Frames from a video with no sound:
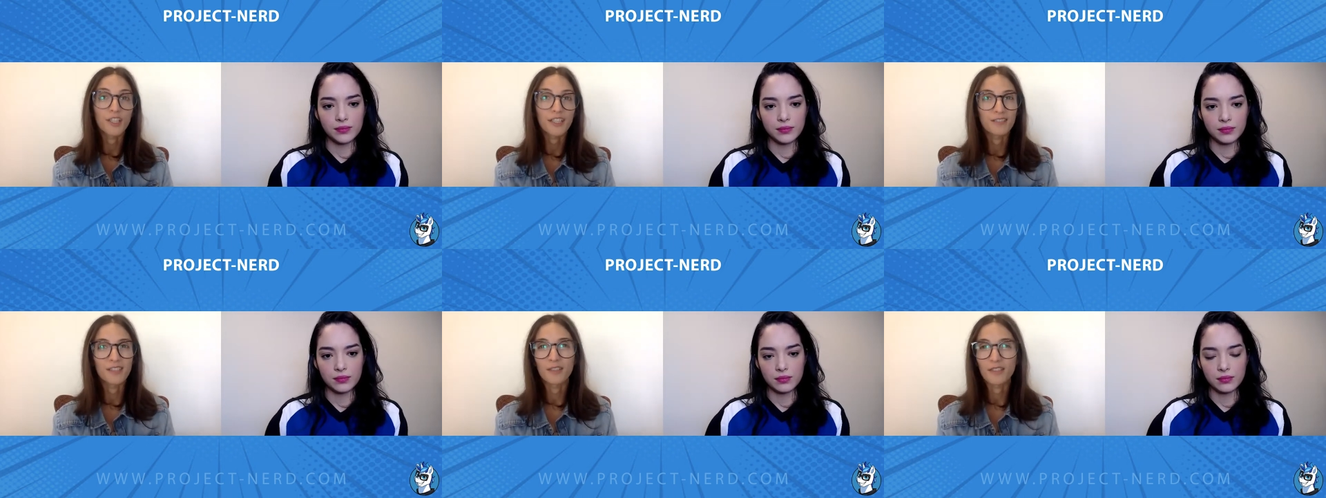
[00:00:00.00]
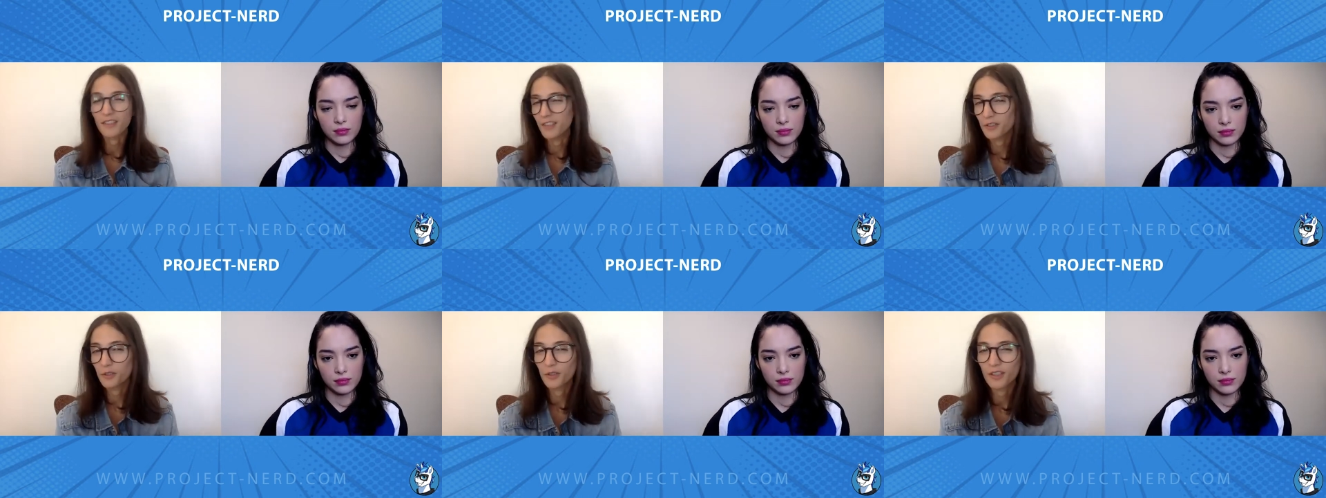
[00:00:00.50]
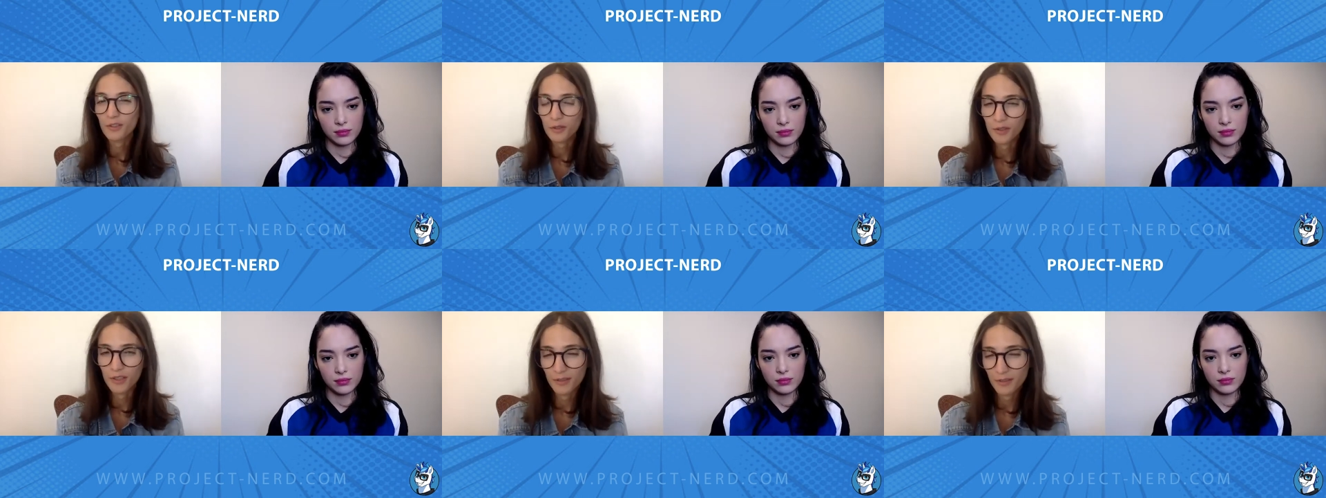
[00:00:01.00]
Speaker 1: even though they're not doing too
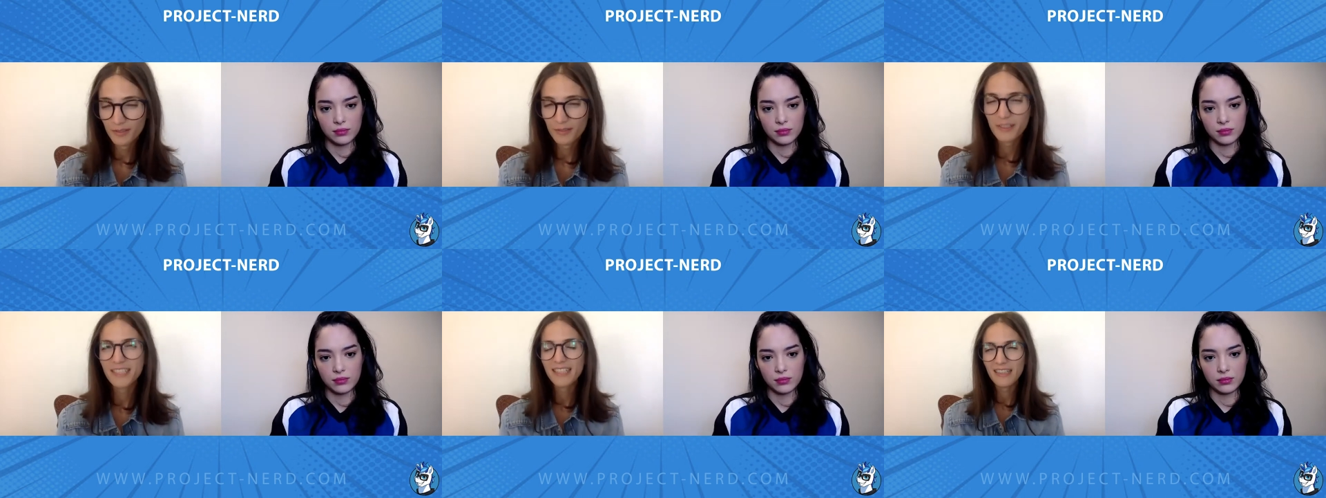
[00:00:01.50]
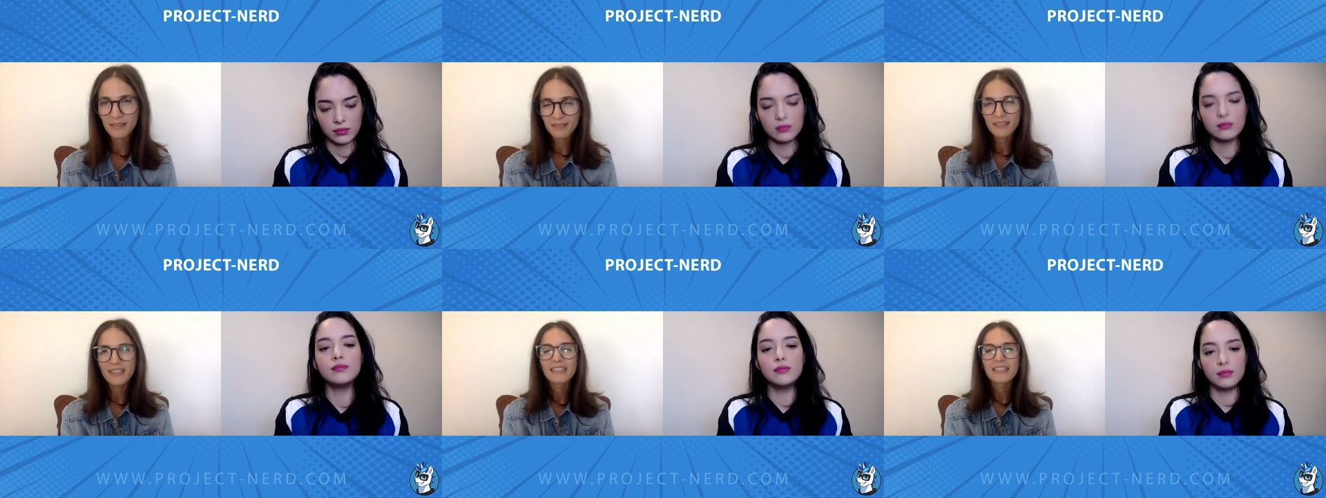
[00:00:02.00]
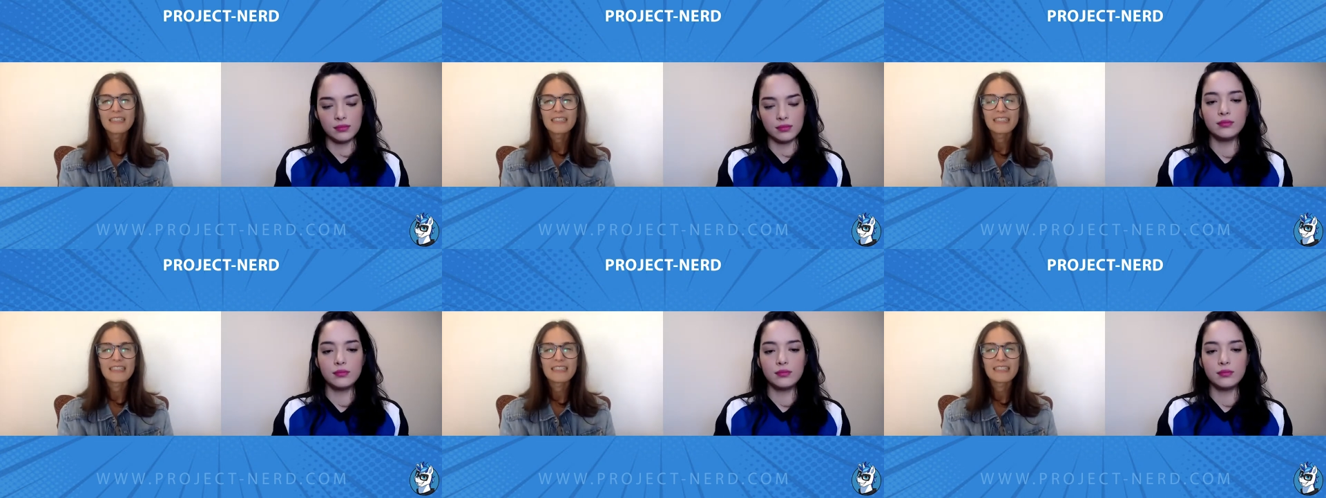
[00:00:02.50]
good right now. Mm-hmm.